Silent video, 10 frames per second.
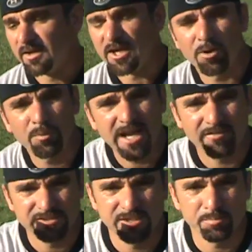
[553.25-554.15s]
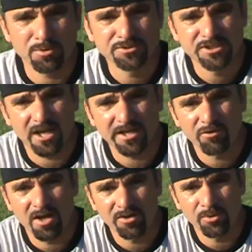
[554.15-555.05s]
Here we have a typical Scotty
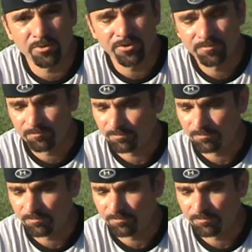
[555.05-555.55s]
rod holder,